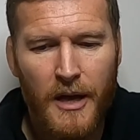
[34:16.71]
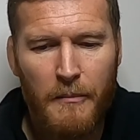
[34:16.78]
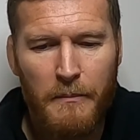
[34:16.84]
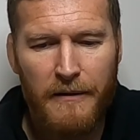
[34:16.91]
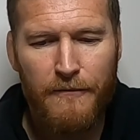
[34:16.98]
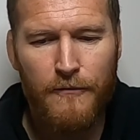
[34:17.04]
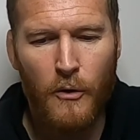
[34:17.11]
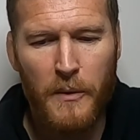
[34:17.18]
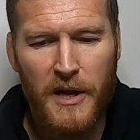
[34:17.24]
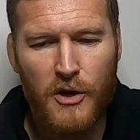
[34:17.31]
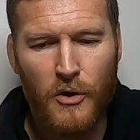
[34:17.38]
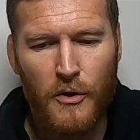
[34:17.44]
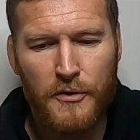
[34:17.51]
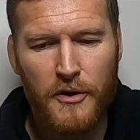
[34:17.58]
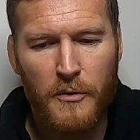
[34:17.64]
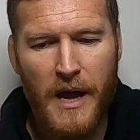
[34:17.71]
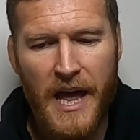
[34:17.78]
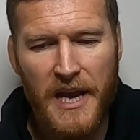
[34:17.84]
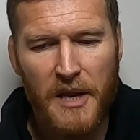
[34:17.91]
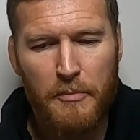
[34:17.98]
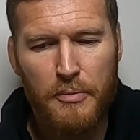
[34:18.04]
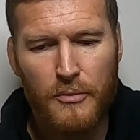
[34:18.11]
before we go through
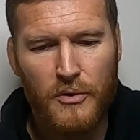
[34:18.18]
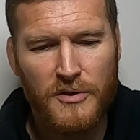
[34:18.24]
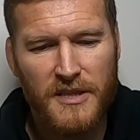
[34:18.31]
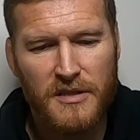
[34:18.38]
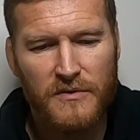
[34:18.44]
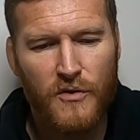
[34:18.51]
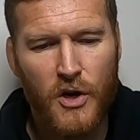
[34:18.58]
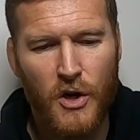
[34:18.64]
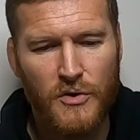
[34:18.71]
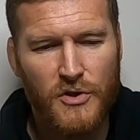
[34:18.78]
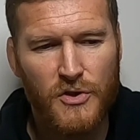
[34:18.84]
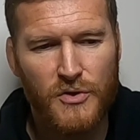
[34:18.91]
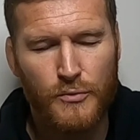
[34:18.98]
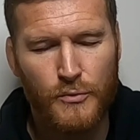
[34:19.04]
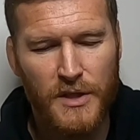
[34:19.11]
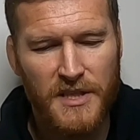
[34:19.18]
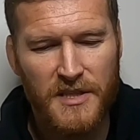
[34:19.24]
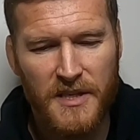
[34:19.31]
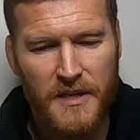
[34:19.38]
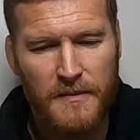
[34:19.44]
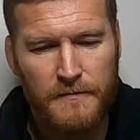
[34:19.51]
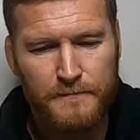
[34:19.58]
any process of conscious
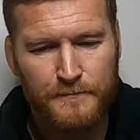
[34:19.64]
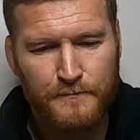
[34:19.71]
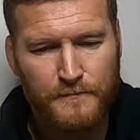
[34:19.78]
reasoning.